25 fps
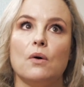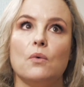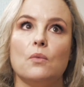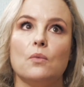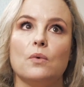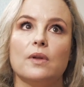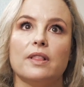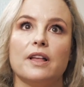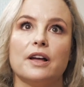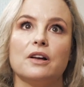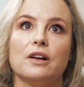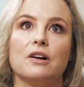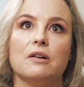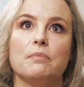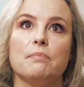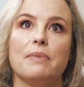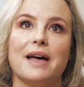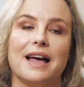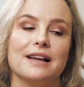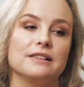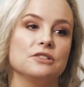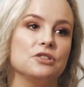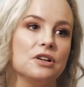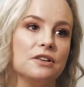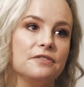Well, I got
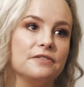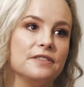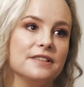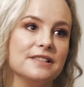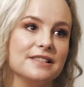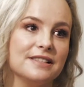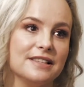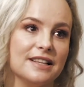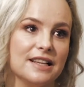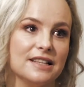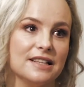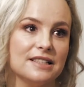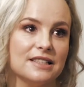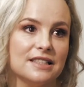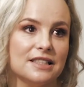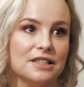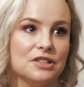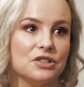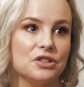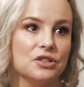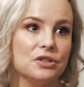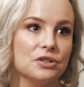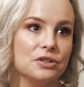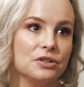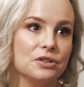packed off and sent
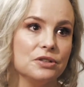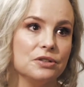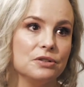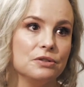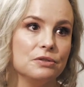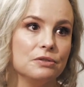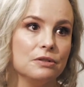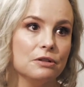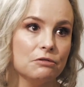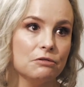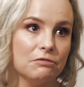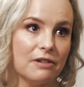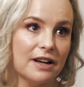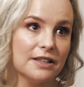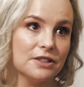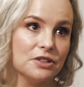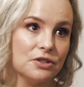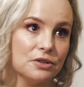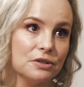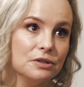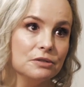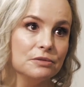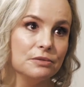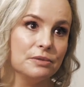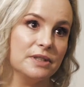to
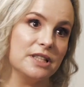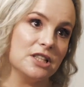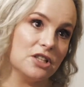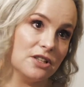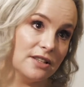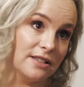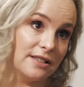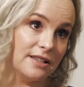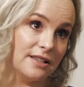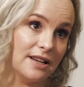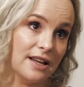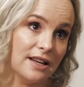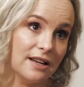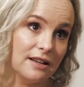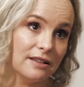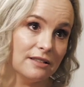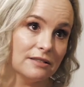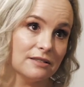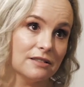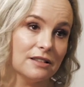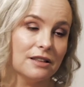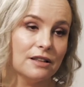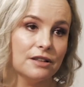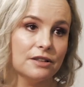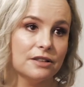Larundel, which is now
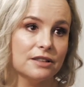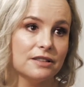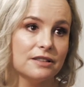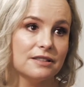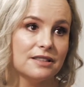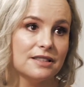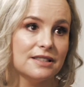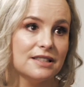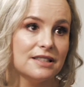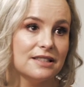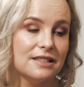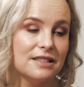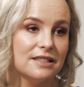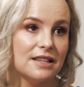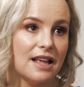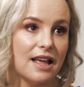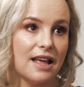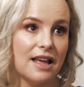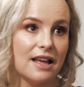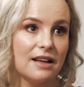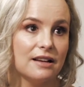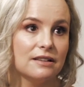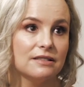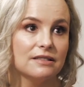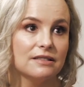closed down.